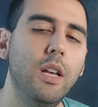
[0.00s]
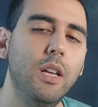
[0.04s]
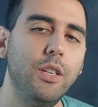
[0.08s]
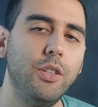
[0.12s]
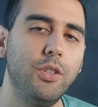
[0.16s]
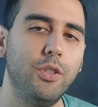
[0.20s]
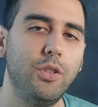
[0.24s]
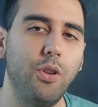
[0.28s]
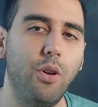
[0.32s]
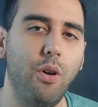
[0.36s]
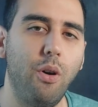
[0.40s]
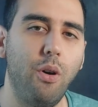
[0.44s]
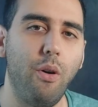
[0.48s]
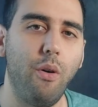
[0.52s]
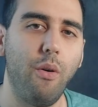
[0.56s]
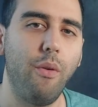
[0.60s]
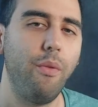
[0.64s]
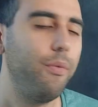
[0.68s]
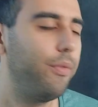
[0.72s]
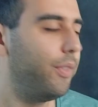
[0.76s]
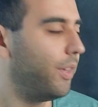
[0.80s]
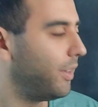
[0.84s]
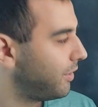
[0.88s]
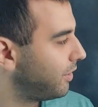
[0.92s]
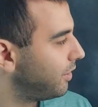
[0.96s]
So
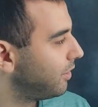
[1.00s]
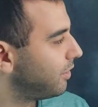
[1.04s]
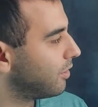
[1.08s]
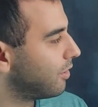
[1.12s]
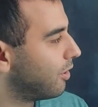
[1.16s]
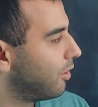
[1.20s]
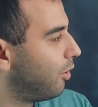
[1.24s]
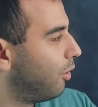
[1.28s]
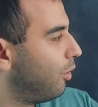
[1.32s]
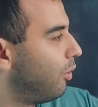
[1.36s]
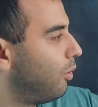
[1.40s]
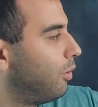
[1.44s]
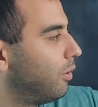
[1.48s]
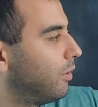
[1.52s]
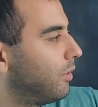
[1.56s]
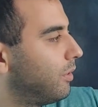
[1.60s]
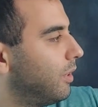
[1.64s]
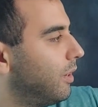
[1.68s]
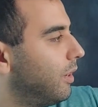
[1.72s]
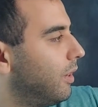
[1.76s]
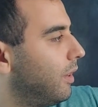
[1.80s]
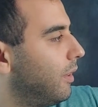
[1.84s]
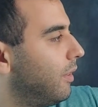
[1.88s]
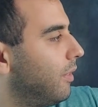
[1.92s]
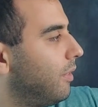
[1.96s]
this is called
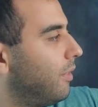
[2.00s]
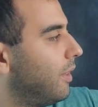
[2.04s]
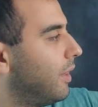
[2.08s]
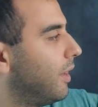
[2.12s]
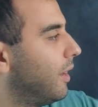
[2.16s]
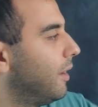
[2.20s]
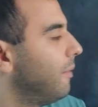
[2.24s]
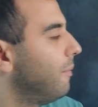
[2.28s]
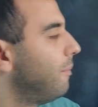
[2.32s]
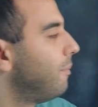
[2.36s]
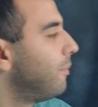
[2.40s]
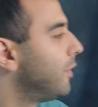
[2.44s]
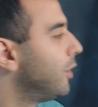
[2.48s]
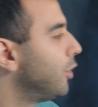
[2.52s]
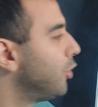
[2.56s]
the